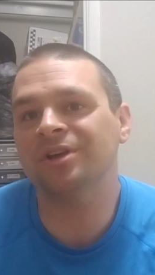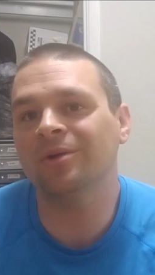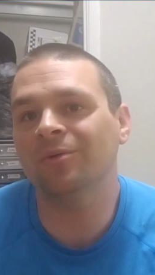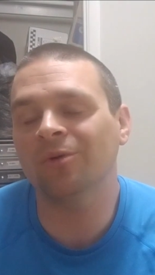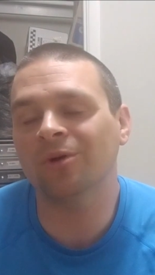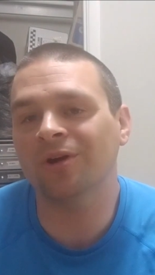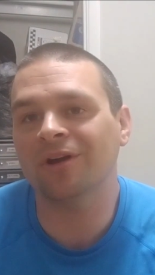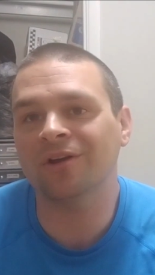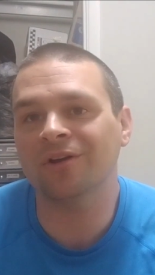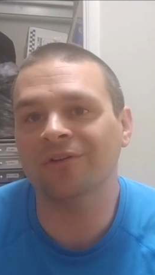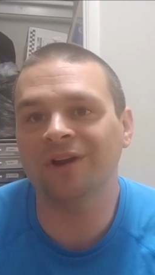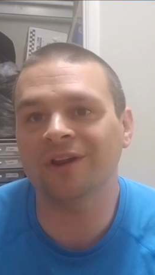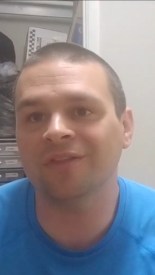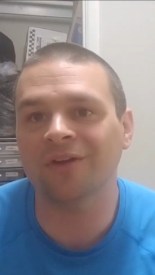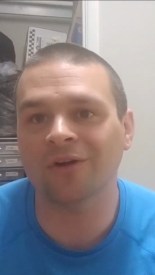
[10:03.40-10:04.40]
work on
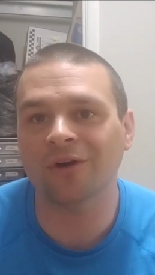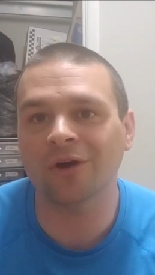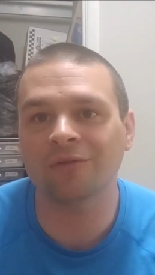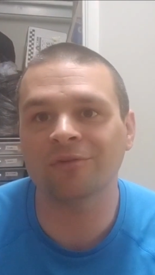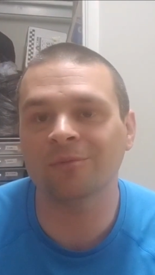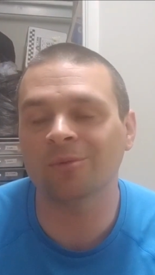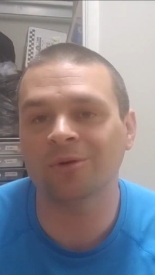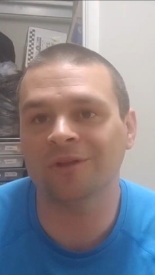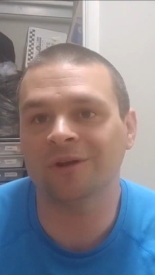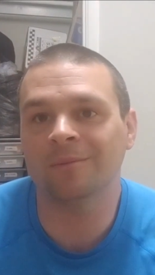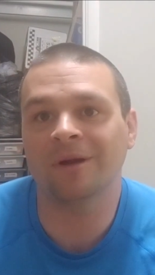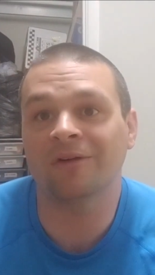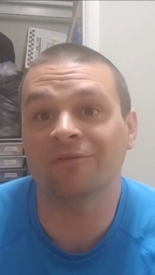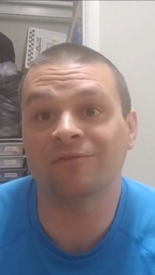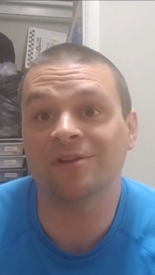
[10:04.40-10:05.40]
cleaning the car for more than
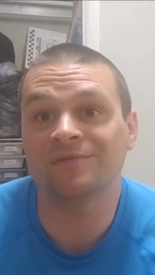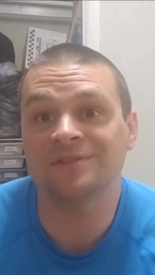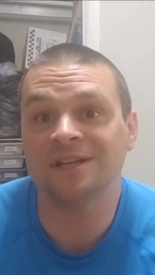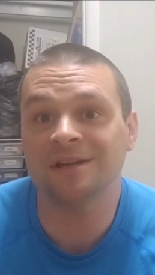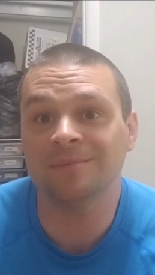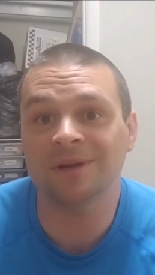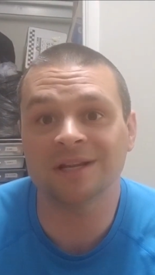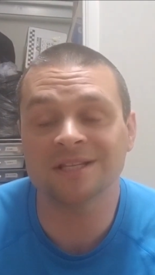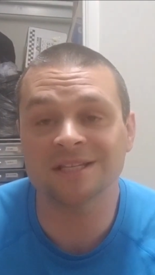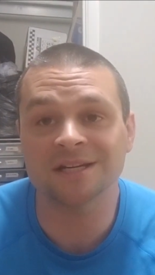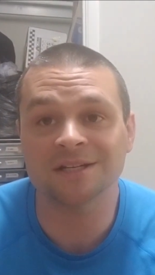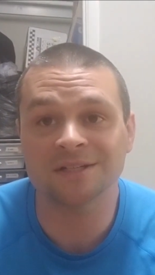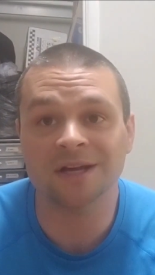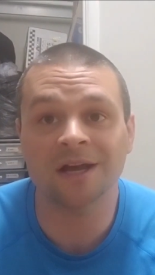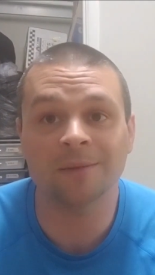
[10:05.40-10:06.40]
about 15 minutes at a
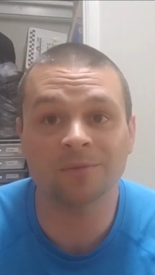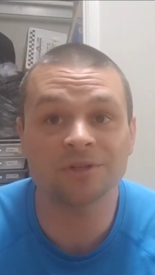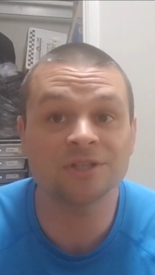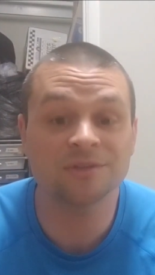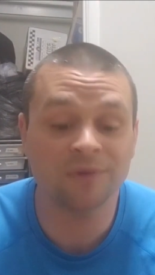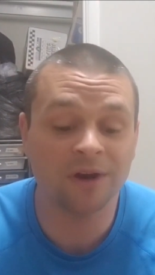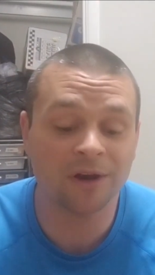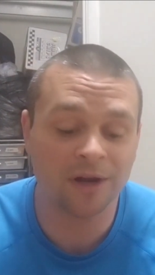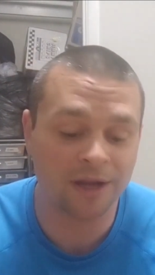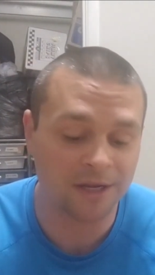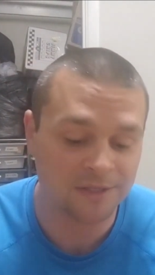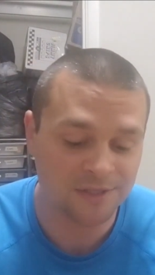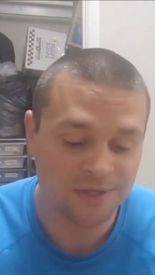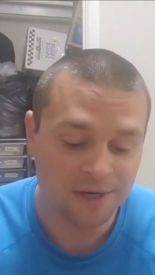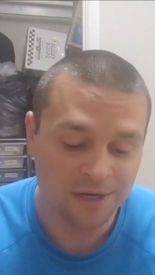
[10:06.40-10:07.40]
time, which is very
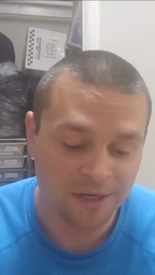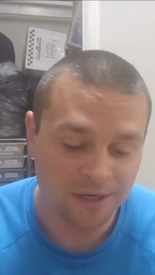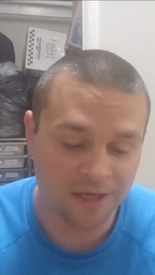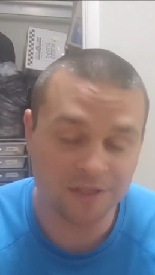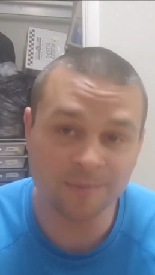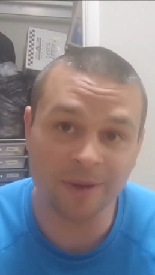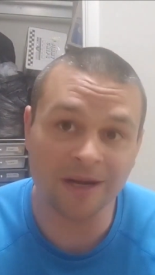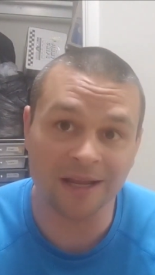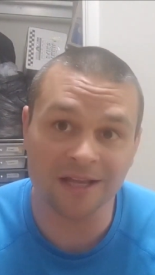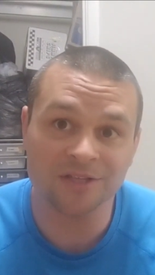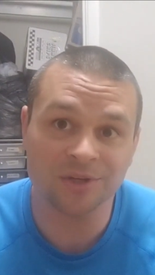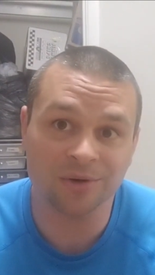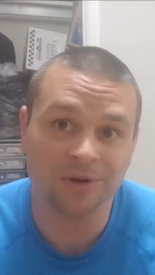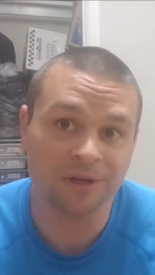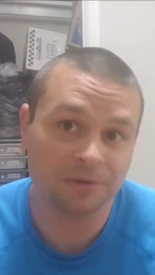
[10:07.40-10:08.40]
nice. It's been
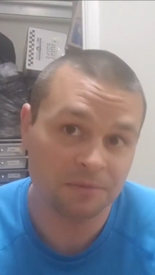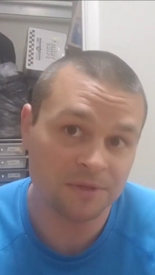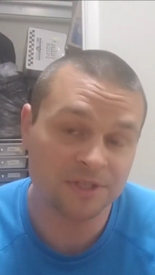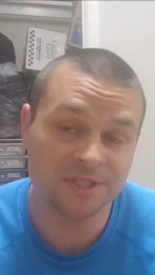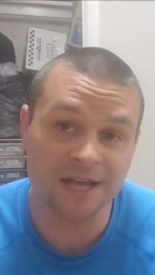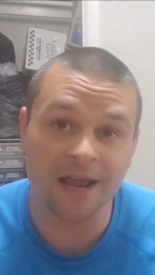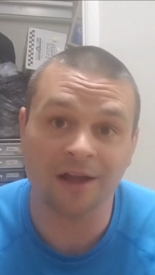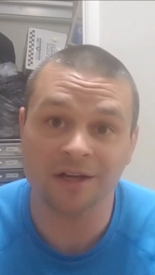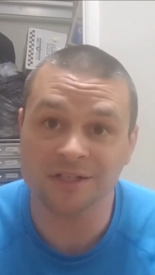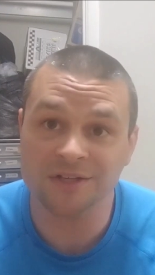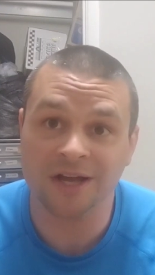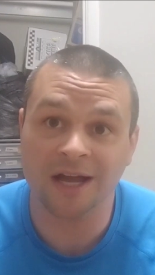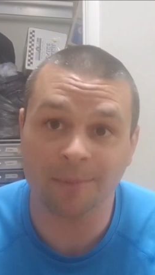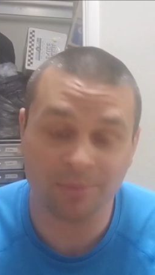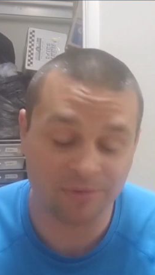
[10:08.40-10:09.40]
easier to stay on
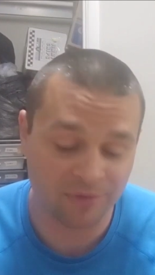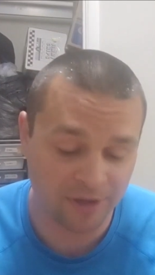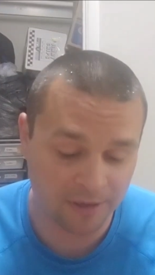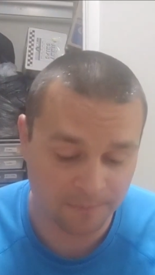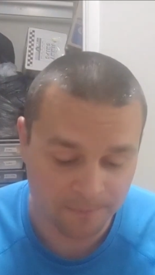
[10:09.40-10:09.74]
top of it.